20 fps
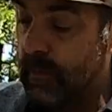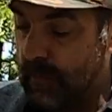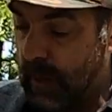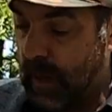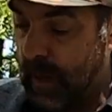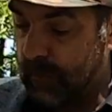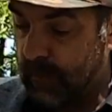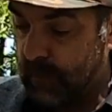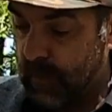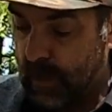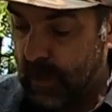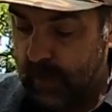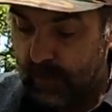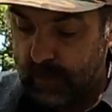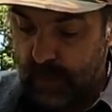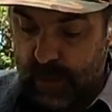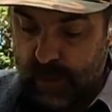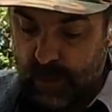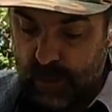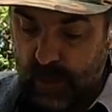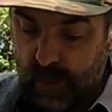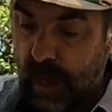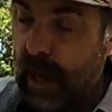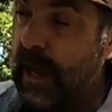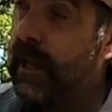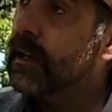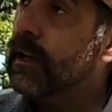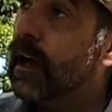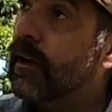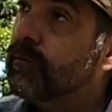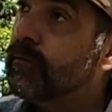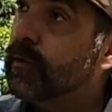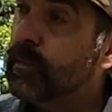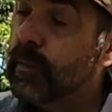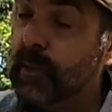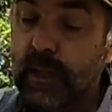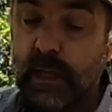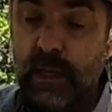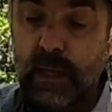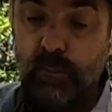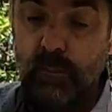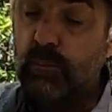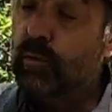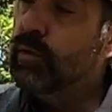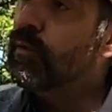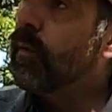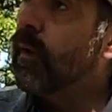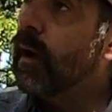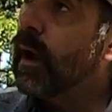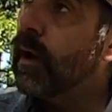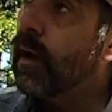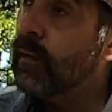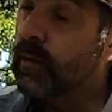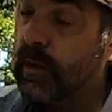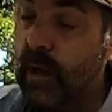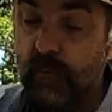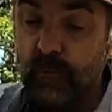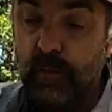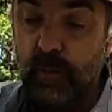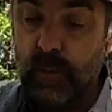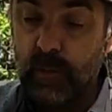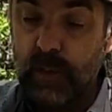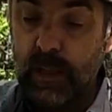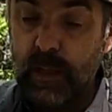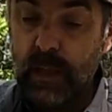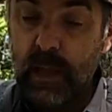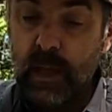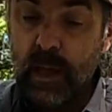I can hike comfortably, move around comfortably.